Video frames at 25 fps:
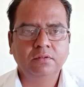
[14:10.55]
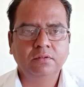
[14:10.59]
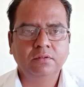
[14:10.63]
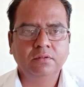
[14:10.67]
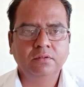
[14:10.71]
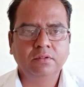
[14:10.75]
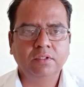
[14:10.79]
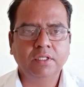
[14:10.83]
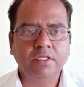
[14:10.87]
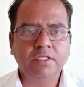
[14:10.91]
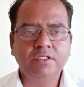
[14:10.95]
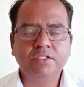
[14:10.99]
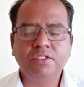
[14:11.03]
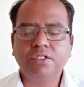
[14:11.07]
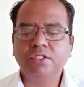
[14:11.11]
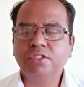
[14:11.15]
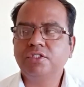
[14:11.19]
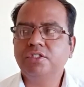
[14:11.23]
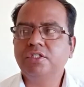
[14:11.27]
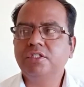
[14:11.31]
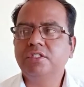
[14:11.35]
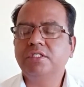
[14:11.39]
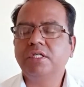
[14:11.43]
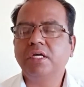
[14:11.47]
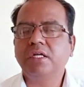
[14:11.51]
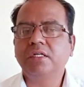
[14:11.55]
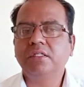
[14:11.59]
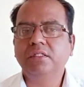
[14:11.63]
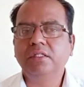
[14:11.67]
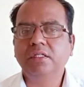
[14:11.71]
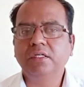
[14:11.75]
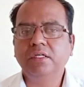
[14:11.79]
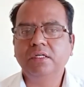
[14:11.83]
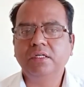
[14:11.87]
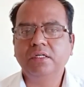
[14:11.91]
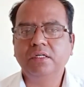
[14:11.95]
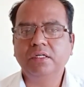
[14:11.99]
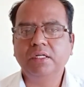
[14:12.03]
The instructions are
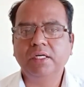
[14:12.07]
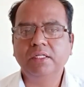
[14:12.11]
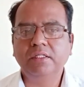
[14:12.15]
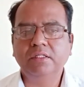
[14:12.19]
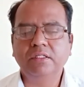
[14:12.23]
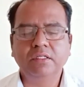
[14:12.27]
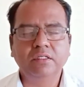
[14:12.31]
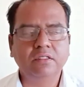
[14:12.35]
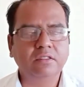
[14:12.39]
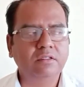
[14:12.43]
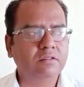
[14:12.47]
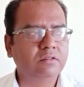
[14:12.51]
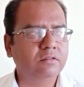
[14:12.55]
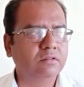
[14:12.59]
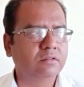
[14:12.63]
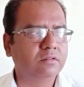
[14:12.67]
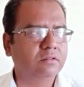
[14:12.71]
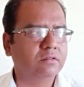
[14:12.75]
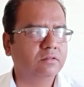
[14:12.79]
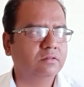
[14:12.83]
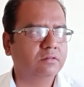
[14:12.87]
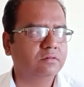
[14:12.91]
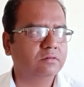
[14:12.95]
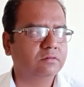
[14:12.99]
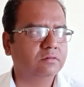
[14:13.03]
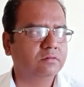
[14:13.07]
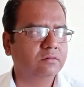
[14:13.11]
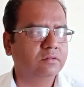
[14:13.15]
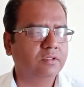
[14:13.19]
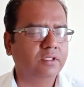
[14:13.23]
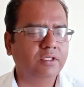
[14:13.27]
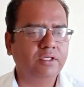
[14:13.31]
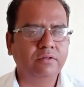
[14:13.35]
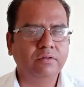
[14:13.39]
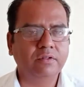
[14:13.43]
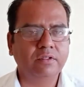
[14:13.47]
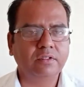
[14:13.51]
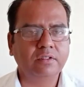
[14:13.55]
there, I think, in
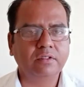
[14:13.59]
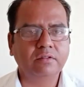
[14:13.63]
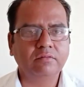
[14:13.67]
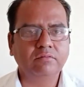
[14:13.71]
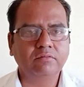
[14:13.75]
your